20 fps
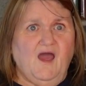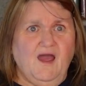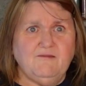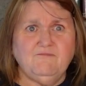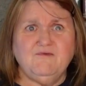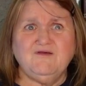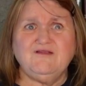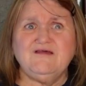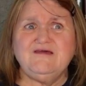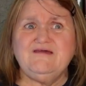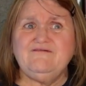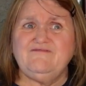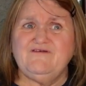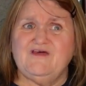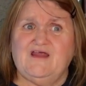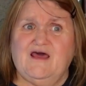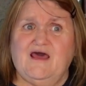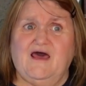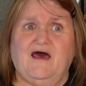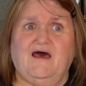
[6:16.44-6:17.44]
I
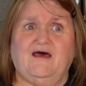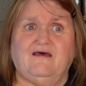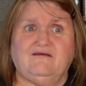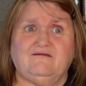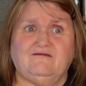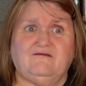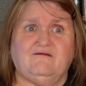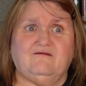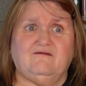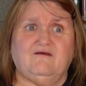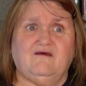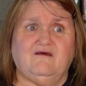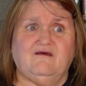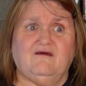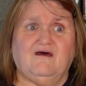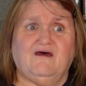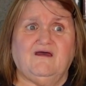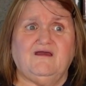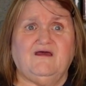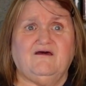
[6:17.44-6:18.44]
believe it has.
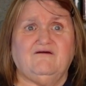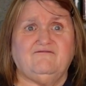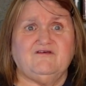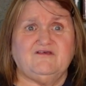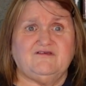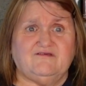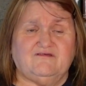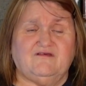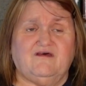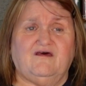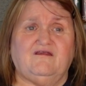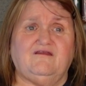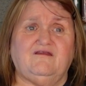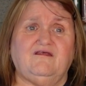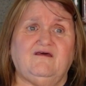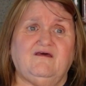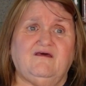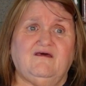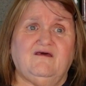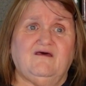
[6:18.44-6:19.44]
I have a
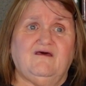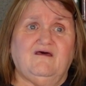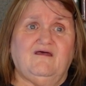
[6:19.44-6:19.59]
son